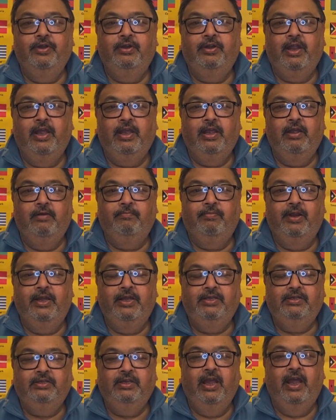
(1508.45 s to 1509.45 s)
taking
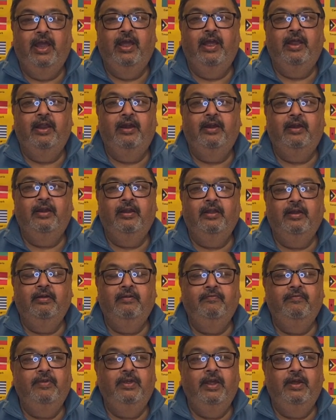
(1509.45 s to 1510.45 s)
place, and
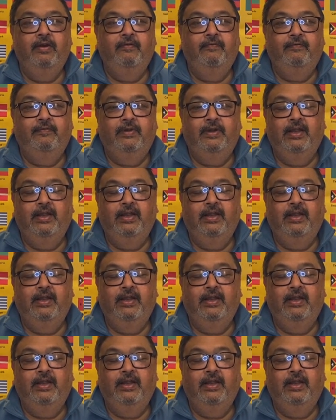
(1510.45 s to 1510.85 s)
we have